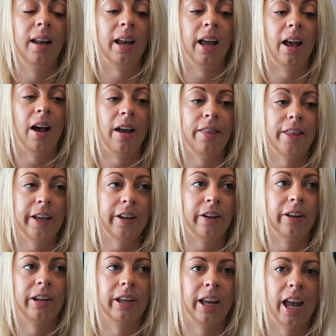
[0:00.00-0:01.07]
Like, I think
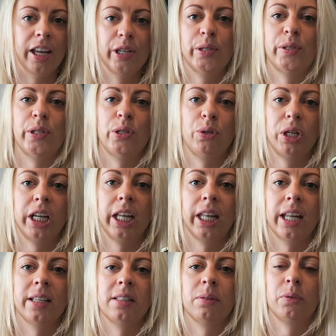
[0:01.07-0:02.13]
I could get used to
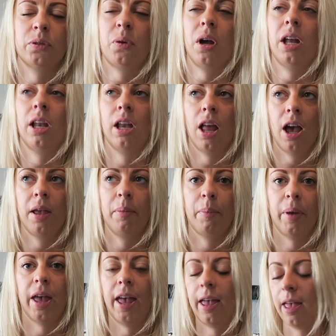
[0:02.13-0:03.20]
drinking this. It was quite a light
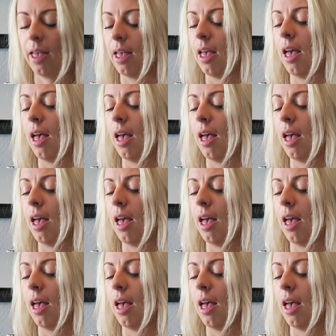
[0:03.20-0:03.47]
beer.